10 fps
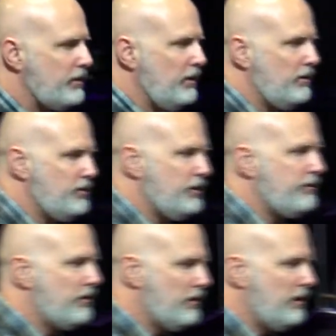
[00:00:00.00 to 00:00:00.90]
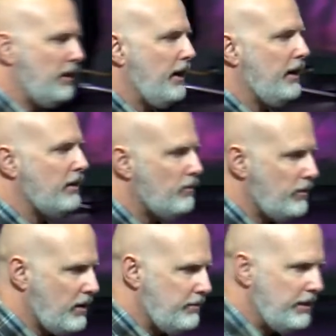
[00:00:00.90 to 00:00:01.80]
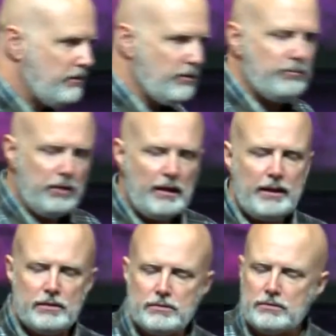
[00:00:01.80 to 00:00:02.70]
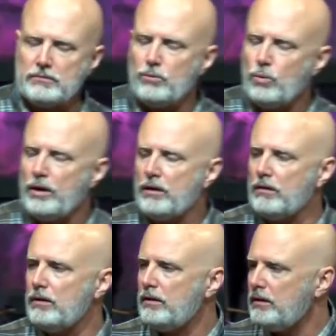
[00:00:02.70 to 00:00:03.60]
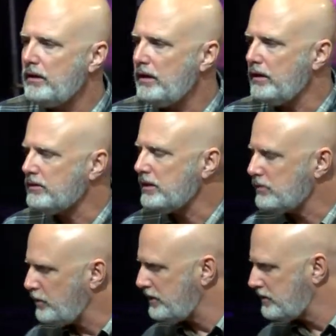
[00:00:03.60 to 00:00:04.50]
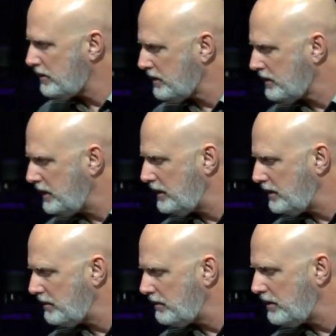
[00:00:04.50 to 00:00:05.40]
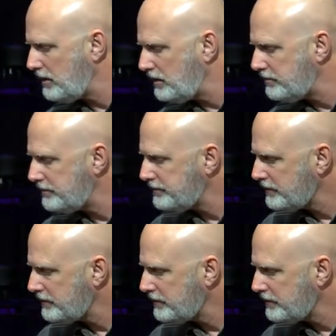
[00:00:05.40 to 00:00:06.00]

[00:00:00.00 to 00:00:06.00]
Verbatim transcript: ago, Jennifer and I had come into a place where, as, as we started getting um,